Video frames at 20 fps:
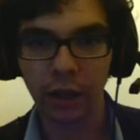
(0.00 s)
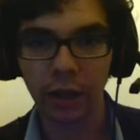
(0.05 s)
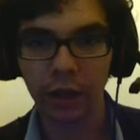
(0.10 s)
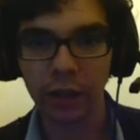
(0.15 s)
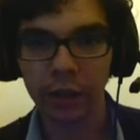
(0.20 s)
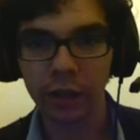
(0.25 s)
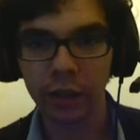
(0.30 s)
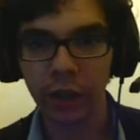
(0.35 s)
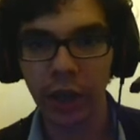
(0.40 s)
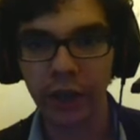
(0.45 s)

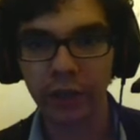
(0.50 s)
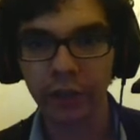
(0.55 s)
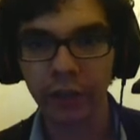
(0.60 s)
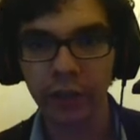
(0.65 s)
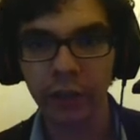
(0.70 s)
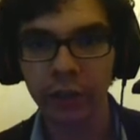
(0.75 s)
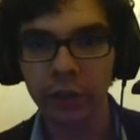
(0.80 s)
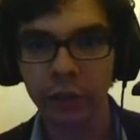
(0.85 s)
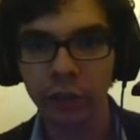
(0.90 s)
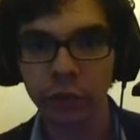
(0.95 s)
I
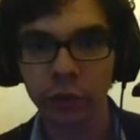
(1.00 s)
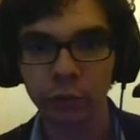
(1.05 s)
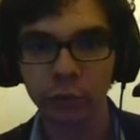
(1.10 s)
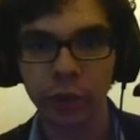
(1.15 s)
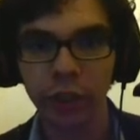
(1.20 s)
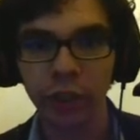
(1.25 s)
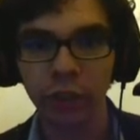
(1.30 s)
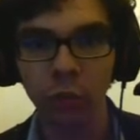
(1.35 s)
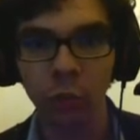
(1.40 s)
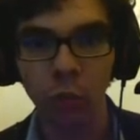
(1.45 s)
thought it just
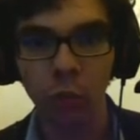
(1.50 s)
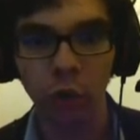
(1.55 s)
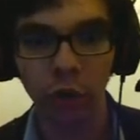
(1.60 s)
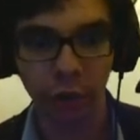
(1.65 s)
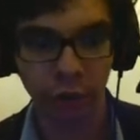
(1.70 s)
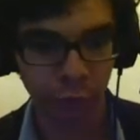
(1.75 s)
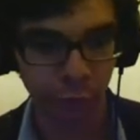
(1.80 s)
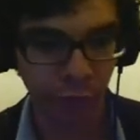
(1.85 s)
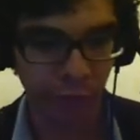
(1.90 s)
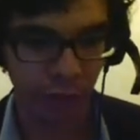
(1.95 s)
really
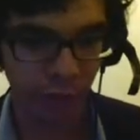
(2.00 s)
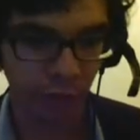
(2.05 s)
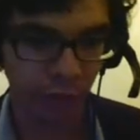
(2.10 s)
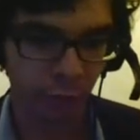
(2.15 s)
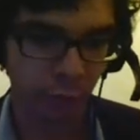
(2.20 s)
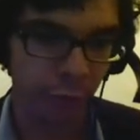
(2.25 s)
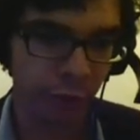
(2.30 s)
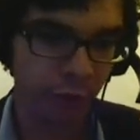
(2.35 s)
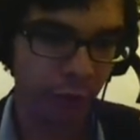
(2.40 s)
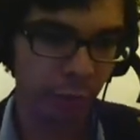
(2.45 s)
works
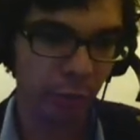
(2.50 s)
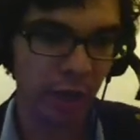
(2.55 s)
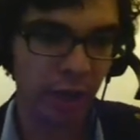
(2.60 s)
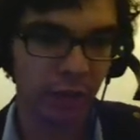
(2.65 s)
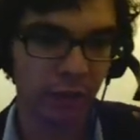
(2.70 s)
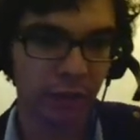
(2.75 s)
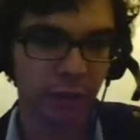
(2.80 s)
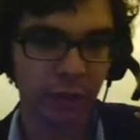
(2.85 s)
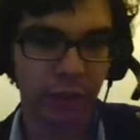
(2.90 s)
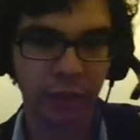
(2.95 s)
really, really
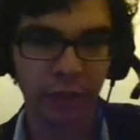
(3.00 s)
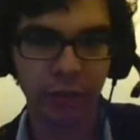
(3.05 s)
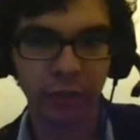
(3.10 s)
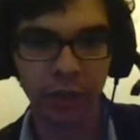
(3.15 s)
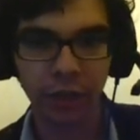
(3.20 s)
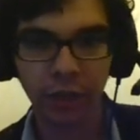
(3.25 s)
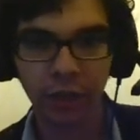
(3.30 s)
well in